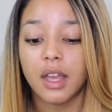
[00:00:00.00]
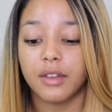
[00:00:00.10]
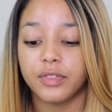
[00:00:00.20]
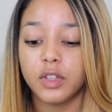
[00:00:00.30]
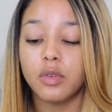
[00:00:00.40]

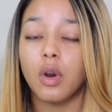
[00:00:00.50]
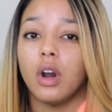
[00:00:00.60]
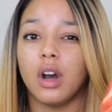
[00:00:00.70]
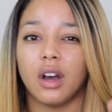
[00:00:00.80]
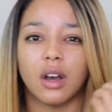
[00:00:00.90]
if you
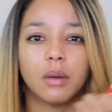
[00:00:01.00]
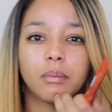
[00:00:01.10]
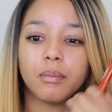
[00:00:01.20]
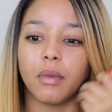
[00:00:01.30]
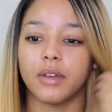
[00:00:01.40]

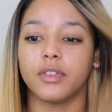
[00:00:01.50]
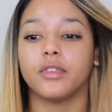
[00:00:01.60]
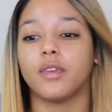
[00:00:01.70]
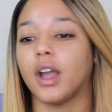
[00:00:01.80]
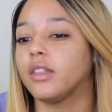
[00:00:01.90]
um, if you
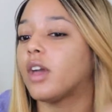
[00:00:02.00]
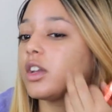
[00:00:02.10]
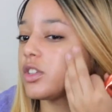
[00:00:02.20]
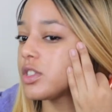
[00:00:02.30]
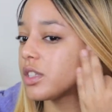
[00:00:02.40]
find that
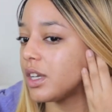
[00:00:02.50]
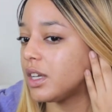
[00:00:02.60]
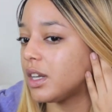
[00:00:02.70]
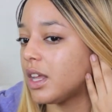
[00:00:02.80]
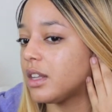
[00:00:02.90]
your
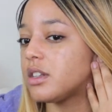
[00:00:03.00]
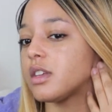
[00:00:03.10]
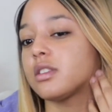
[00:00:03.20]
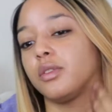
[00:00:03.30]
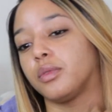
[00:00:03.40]
skin
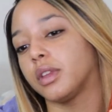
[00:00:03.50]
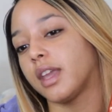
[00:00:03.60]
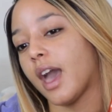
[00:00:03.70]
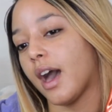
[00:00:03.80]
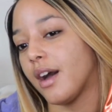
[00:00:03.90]
doesn't really
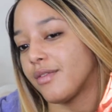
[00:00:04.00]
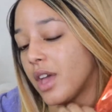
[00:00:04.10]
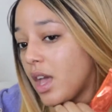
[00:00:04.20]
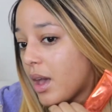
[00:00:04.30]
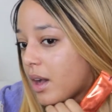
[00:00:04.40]
have
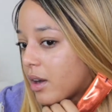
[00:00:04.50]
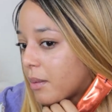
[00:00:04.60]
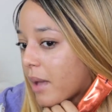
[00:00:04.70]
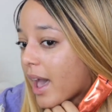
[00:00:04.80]
um,